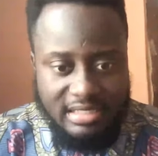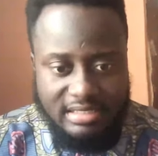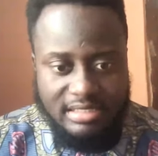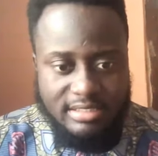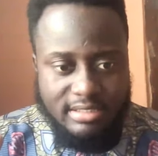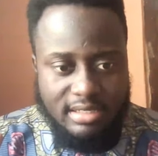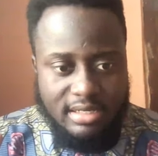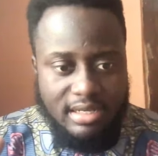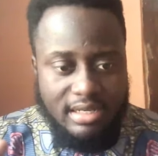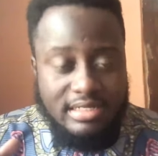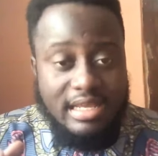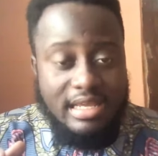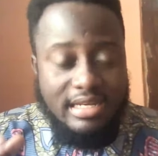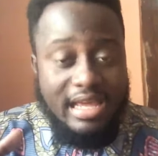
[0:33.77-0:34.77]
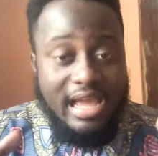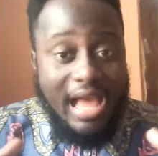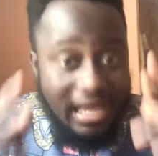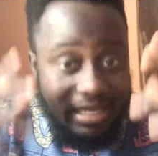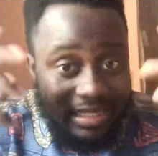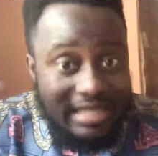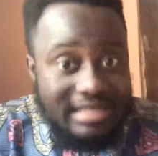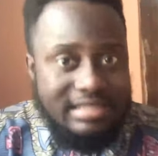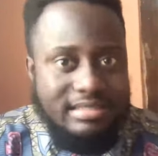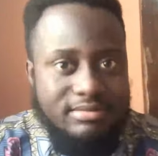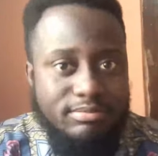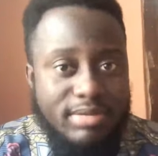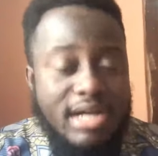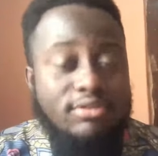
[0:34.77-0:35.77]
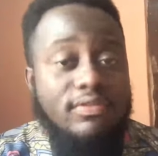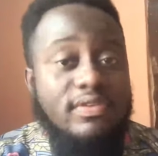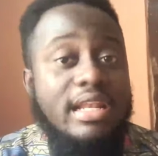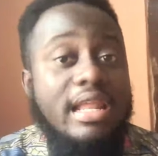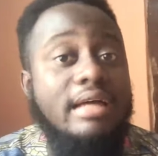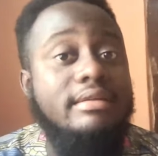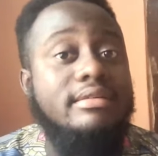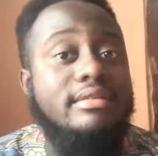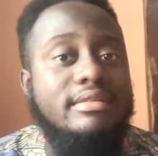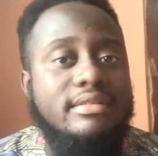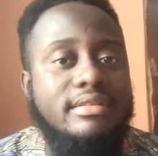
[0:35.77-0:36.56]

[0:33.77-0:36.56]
This is the highest man of the land.